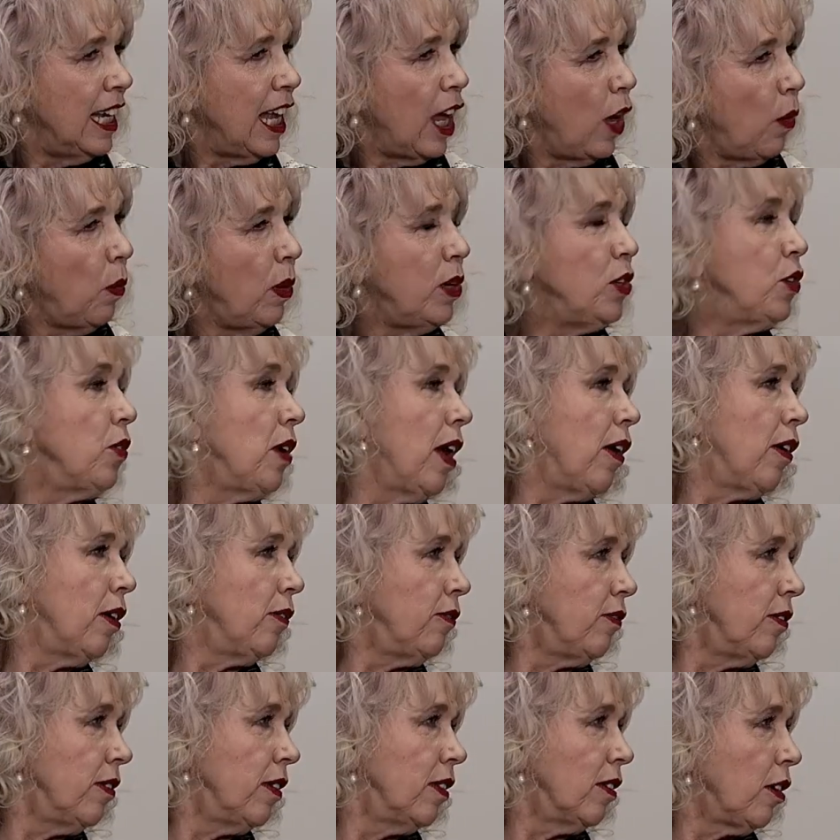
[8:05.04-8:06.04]
Now, we do
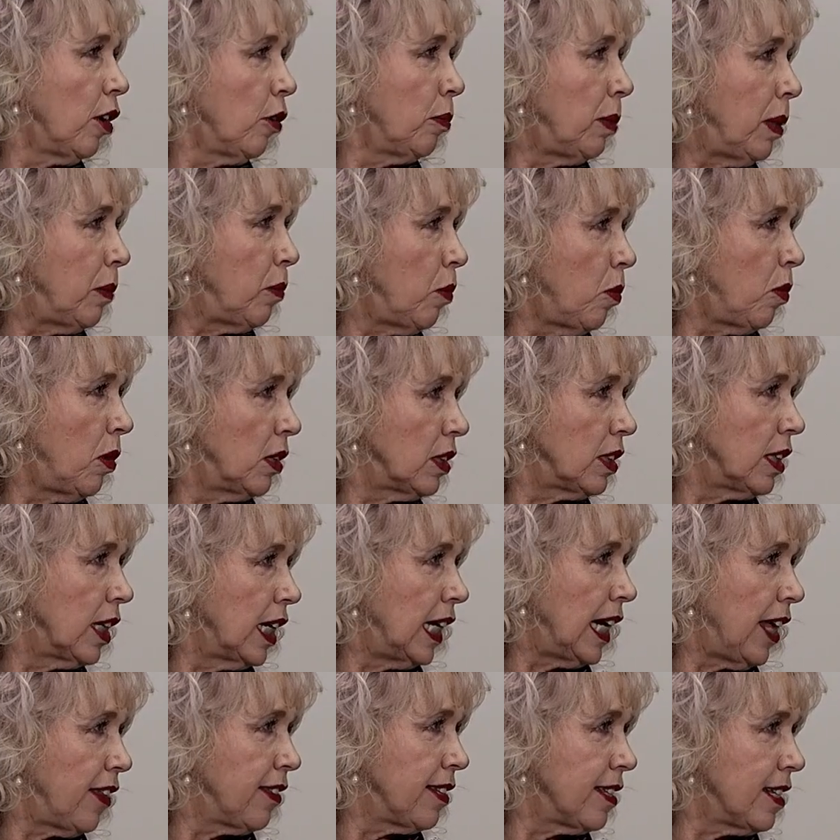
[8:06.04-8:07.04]
have a lot of people watching
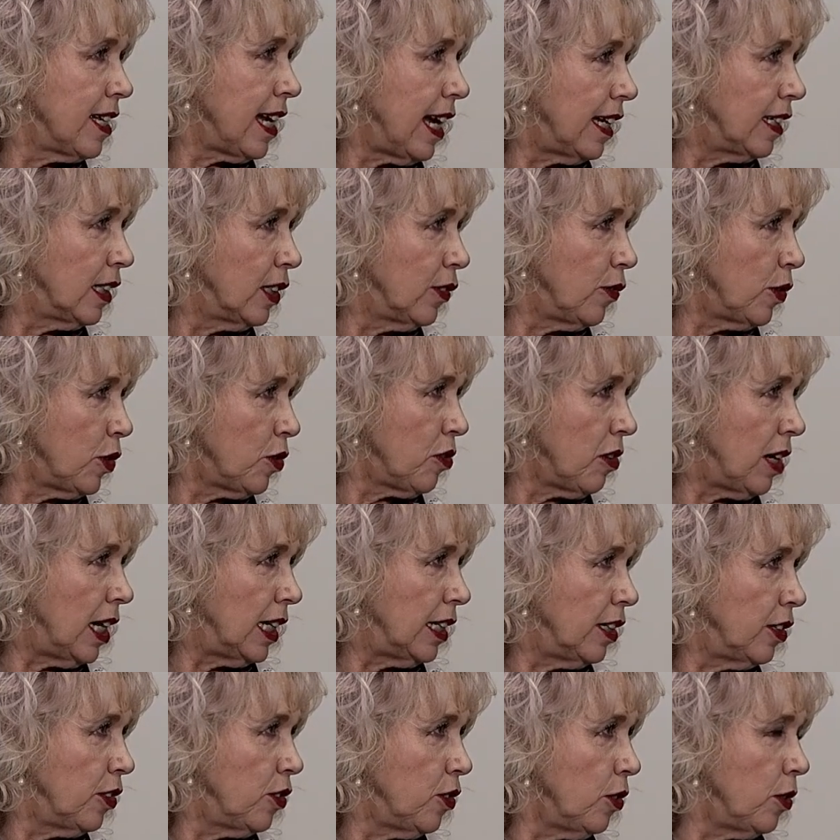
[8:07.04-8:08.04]
in other states of
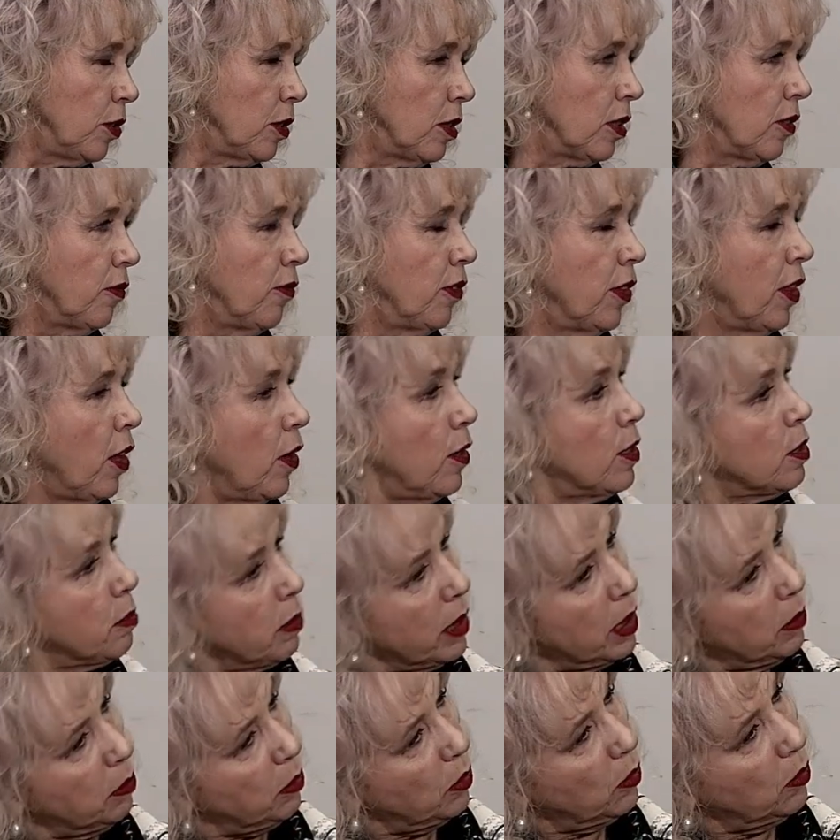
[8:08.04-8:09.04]
Australia too, so for those
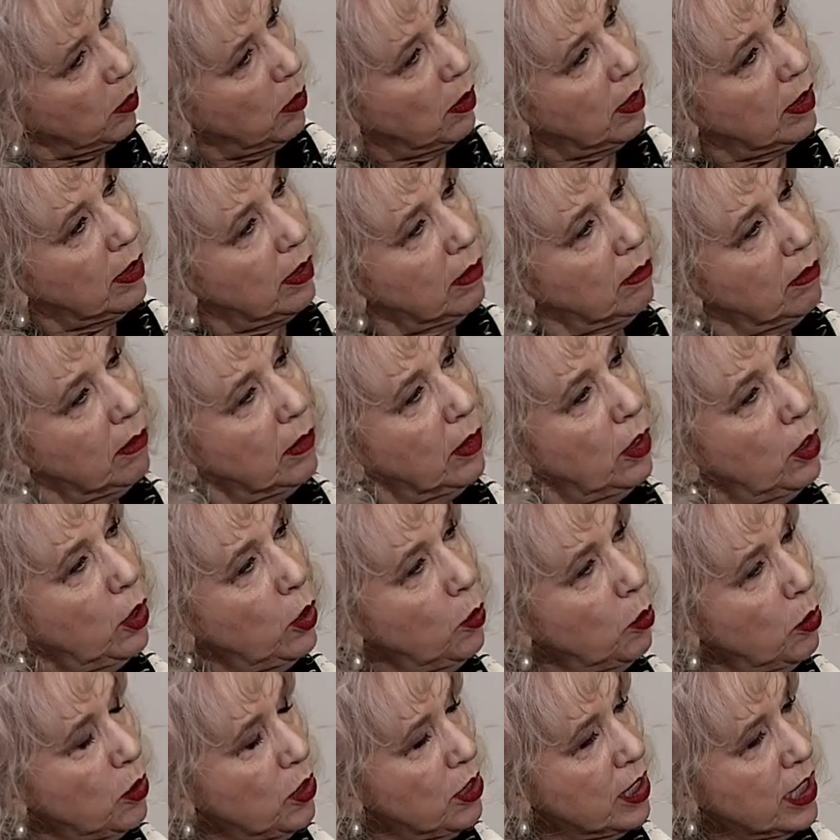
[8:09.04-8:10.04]
people,
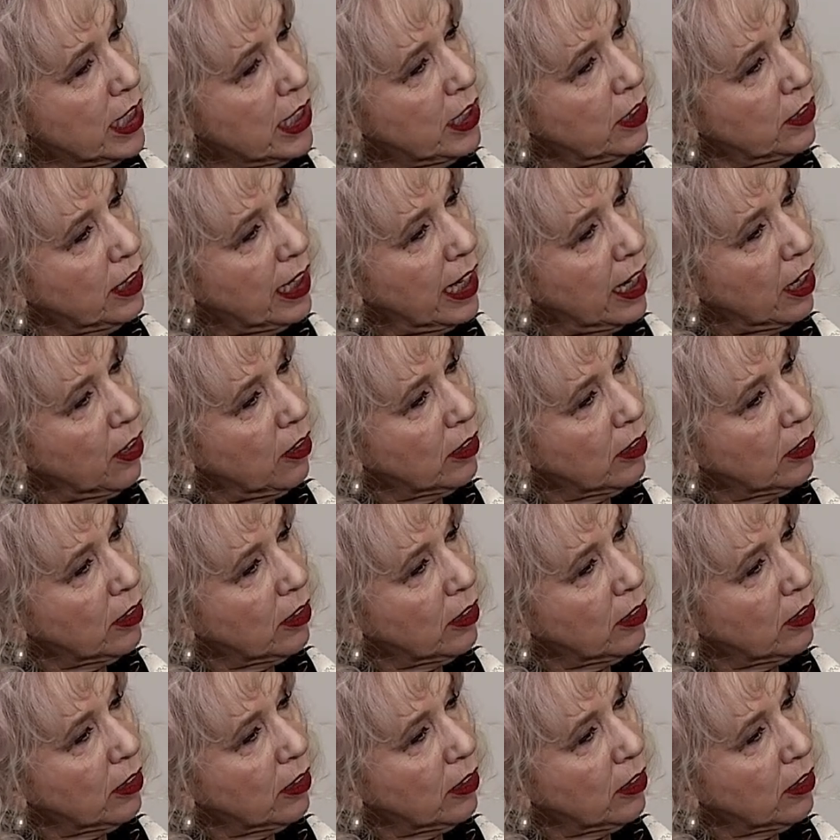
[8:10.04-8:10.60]
who would you suggest they